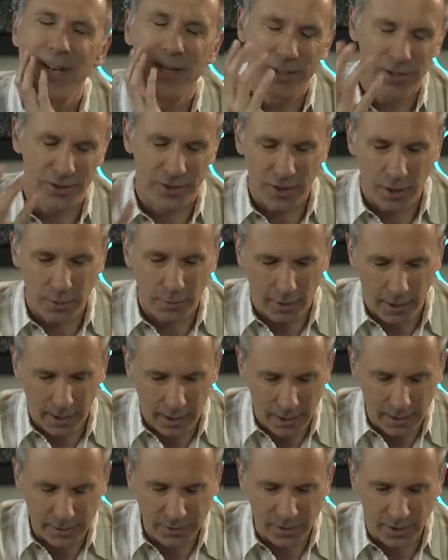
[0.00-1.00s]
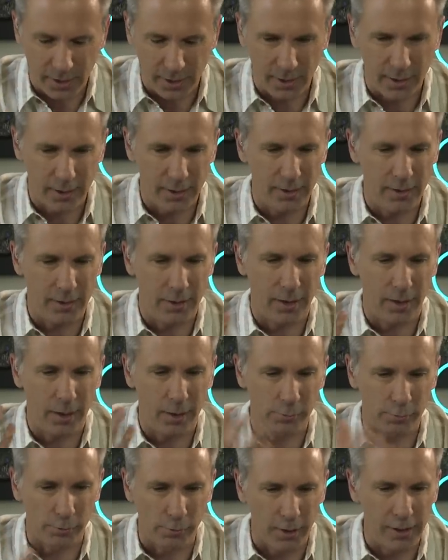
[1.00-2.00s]
So as a
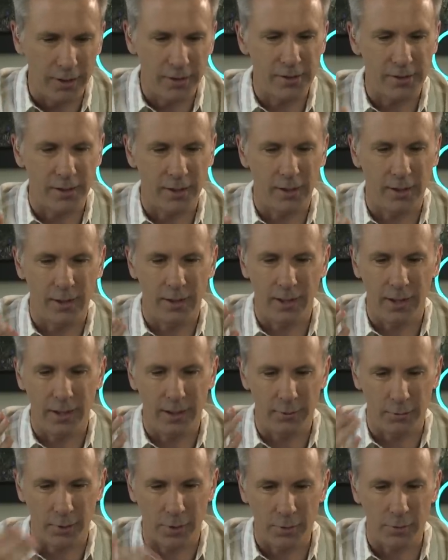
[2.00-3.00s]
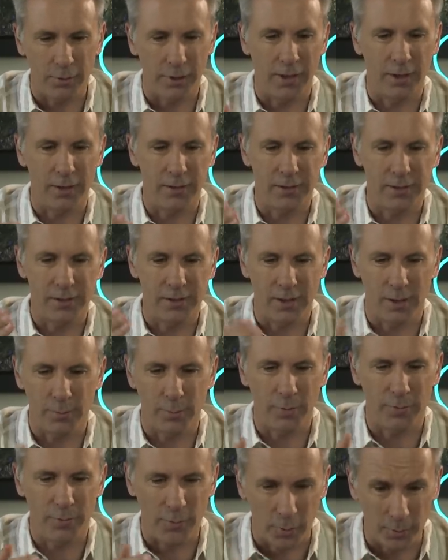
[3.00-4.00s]
writer and a recording artist and a
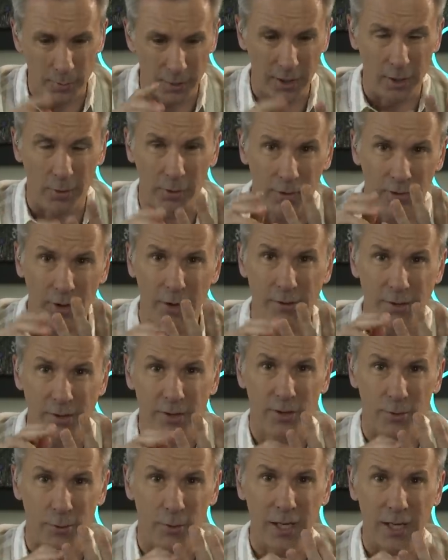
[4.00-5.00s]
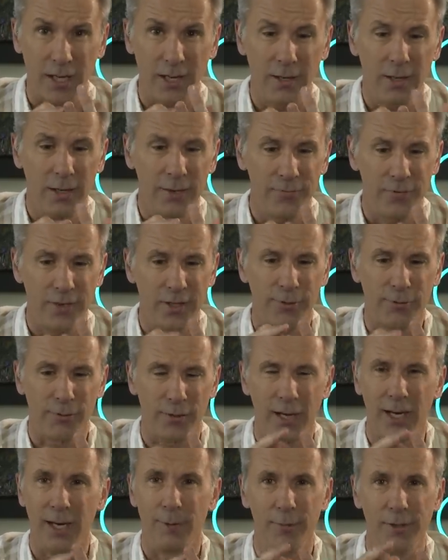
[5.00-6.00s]
performer, there are those three
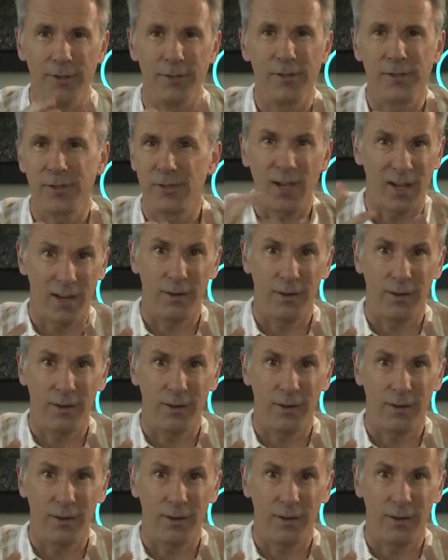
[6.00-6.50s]
different elements,